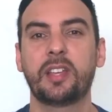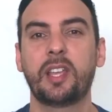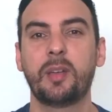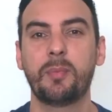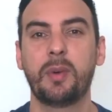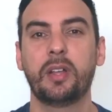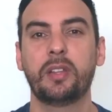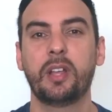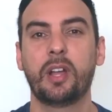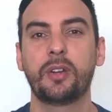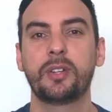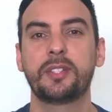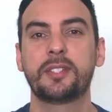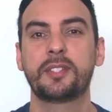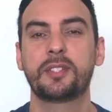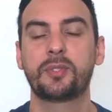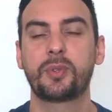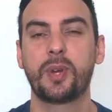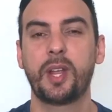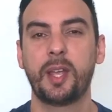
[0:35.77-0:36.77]
about our
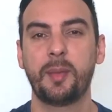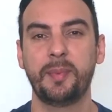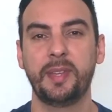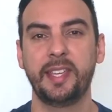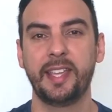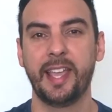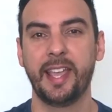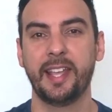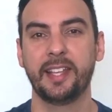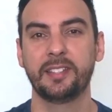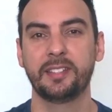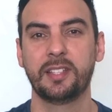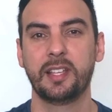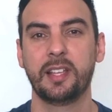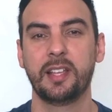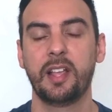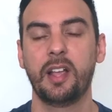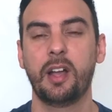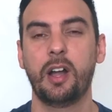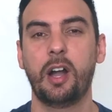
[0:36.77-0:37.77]
strumming hand.
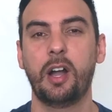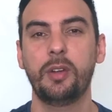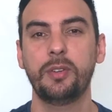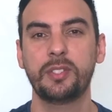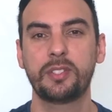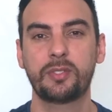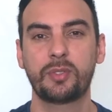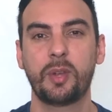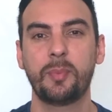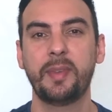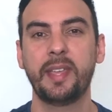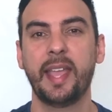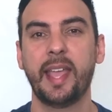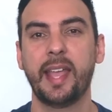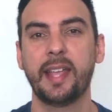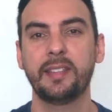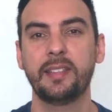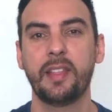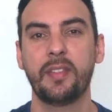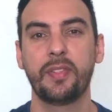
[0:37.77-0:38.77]
Our strumming
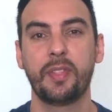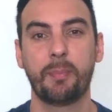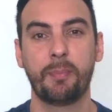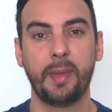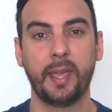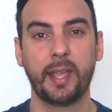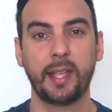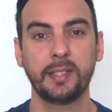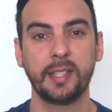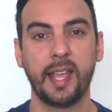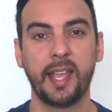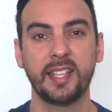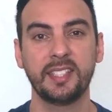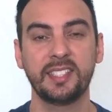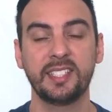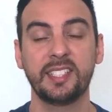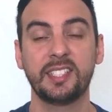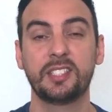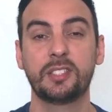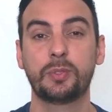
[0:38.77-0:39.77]
hand, the picking hand,
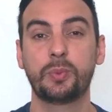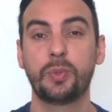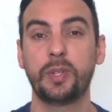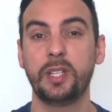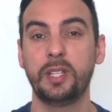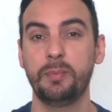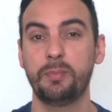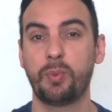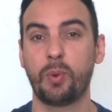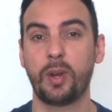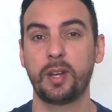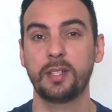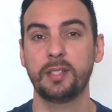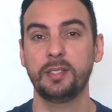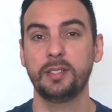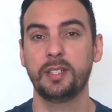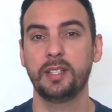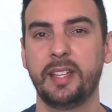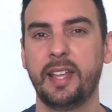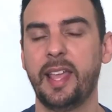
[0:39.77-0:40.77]
is really important,
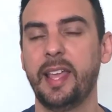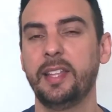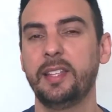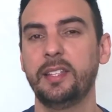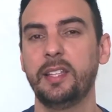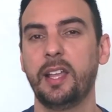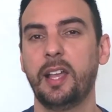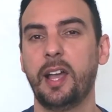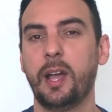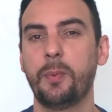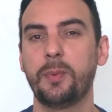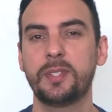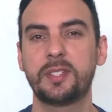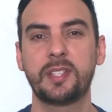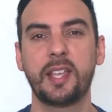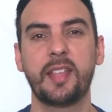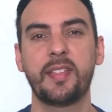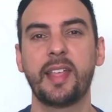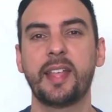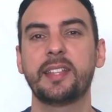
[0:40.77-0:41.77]
and I would
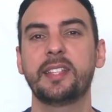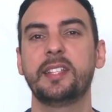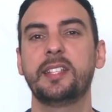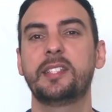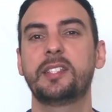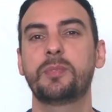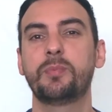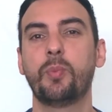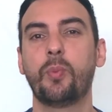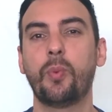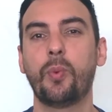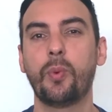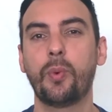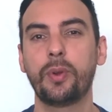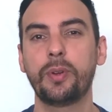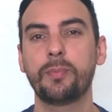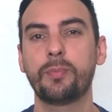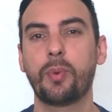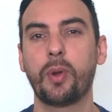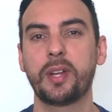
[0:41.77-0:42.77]
say that it's
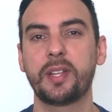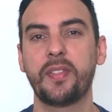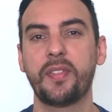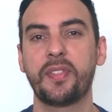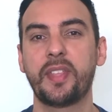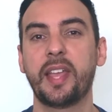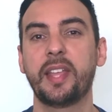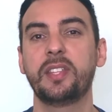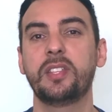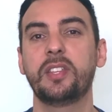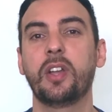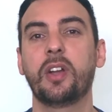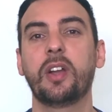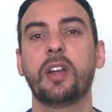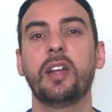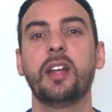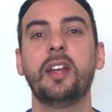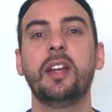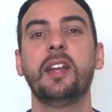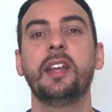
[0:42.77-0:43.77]
more important than
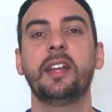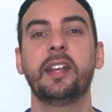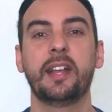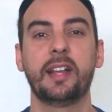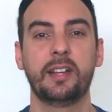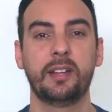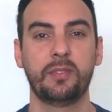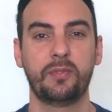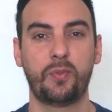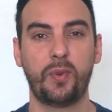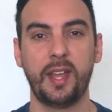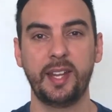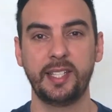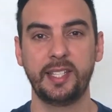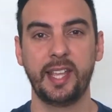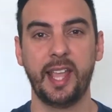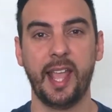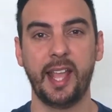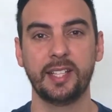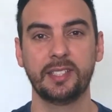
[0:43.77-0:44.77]
your
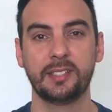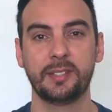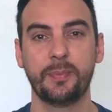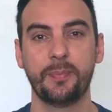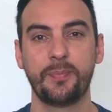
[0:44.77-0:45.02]
fretting hand.